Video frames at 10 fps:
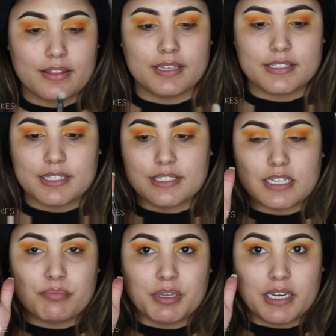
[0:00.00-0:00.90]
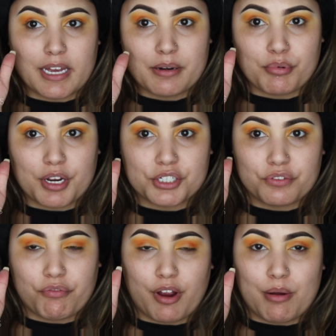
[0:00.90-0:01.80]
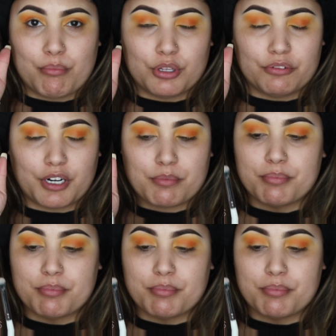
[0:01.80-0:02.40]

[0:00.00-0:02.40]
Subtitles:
This is the B9 brush from Boulevard